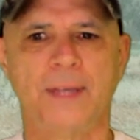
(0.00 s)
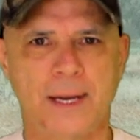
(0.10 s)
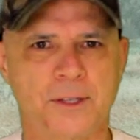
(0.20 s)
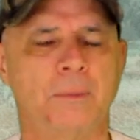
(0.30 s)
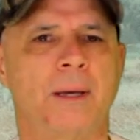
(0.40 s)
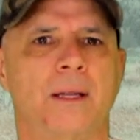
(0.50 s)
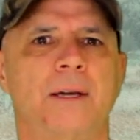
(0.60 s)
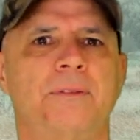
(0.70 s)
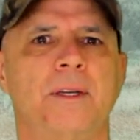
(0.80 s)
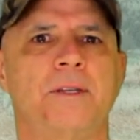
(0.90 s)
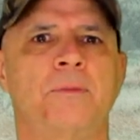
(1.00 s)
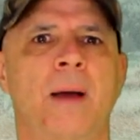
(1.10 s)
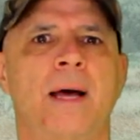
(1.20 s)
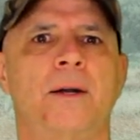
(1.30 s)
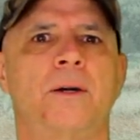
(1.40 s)
yes, my life does
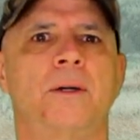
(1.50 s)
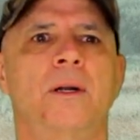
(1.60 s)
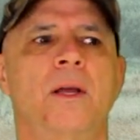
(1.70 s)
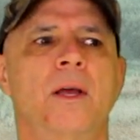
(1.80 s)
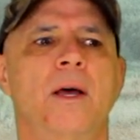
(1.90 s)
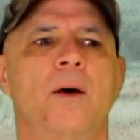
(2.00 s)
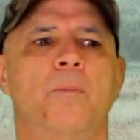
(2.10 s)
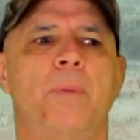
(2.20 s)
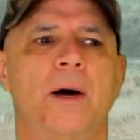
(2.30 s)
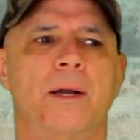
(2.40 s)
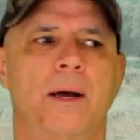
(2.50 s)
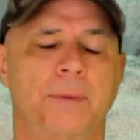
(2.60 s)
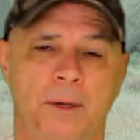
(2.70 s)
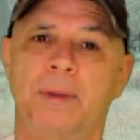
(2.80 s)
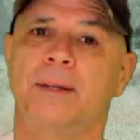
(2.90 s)
matter, but I'm
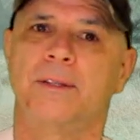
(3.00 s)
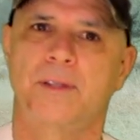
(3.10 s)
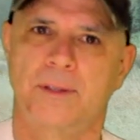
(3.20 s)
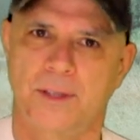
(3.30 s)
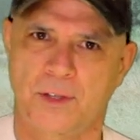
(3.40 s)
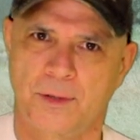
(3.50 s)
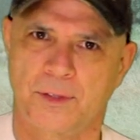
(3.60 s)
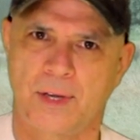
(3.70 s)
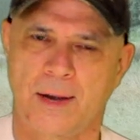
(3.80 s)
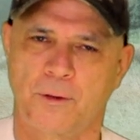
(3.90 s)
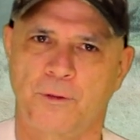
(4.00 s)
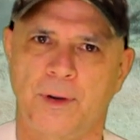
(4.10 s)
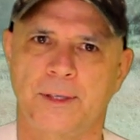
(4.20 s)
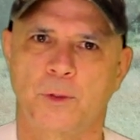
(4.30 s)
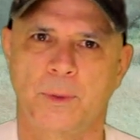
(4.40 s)
going to make this additional
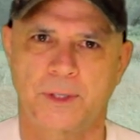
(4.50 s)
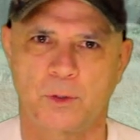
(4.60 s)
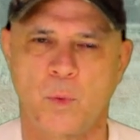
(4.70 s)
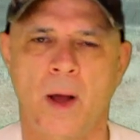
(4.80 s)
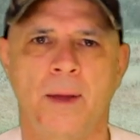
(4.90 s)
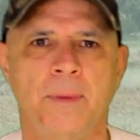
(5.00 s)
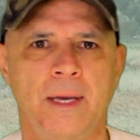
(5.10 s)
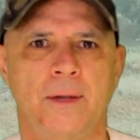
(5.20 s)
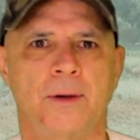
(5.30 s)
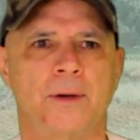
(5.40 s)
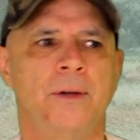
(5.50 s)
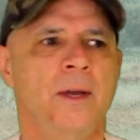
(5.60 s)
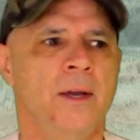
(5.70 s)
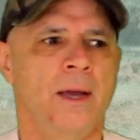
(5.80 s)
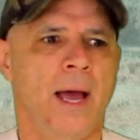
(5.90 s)
sacrifice, which is why I'm here.
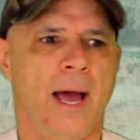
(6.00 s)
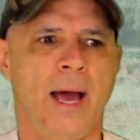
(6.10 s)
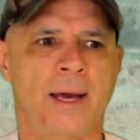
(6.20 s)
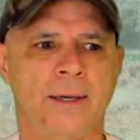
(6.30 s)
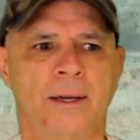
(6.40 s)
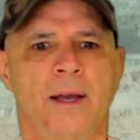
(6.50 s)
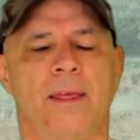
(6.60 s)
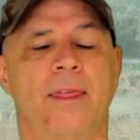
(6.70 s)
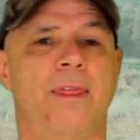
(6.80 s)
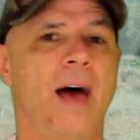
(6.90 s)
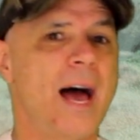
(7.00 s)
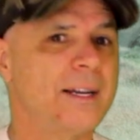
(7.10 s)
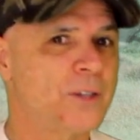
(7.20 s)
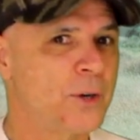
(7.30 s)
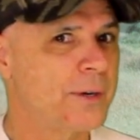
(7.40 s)
And
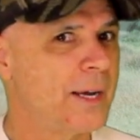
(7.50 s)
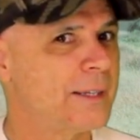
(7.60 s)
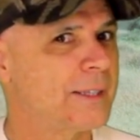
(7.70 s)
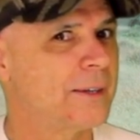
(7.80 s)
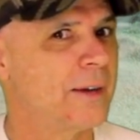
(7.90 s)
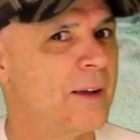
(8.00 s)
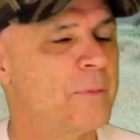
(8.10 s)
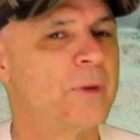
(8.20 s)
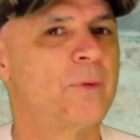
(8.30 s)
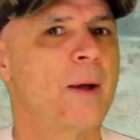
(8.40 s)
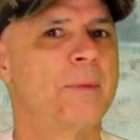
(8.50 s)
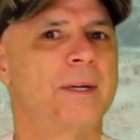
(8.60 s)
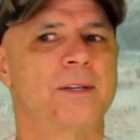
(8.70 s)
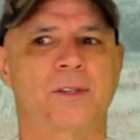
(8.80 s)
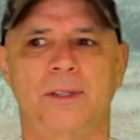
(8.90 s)
that turned out to have been
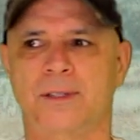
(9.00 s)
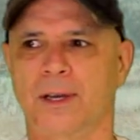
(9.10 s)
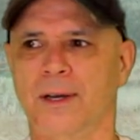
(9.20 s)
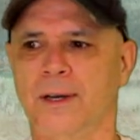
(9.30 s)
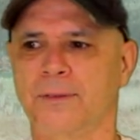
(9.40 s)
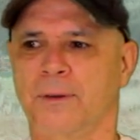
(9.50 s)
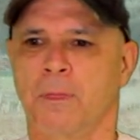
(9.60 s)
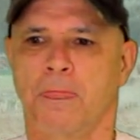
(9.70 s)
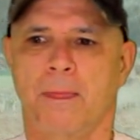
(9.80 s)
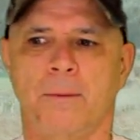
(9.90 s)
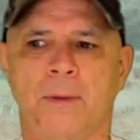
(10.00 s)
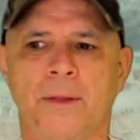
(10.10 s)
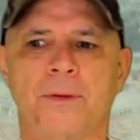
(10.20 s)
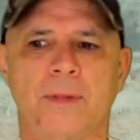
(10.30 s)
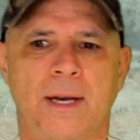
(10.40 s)
reminiscent of a
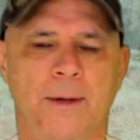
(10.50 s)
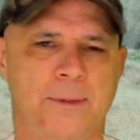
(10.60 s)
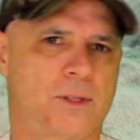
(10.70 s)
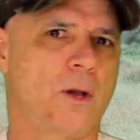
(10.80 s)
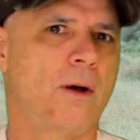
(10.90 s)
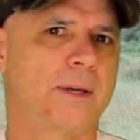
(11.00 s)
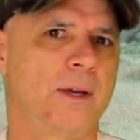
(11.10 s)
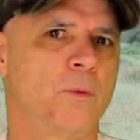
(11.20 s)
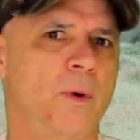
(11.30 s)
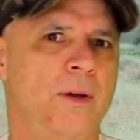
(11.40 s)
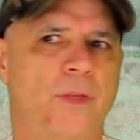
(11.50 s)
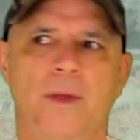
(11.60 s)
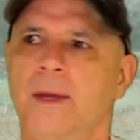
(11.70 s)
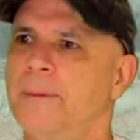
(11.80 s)
mother that I was talking with